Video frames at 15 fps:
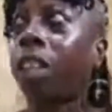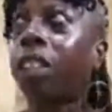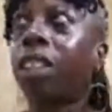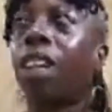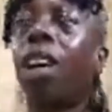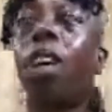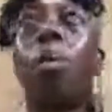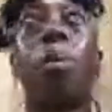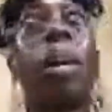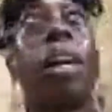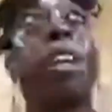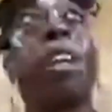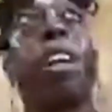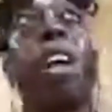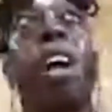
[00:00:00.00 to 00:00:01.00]
I said, oh my
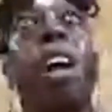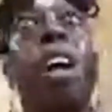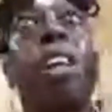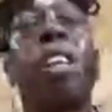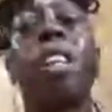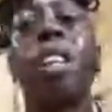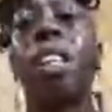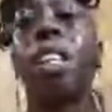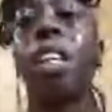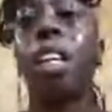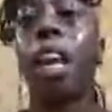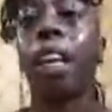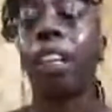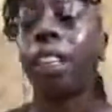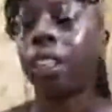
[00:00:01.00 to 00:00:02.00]
God.
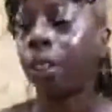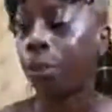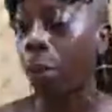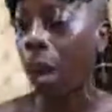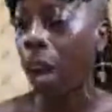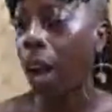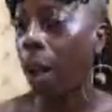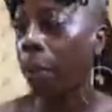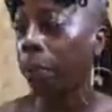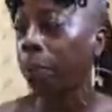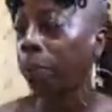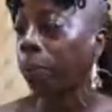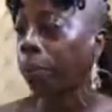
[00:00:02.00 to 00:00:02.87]
Like his mom,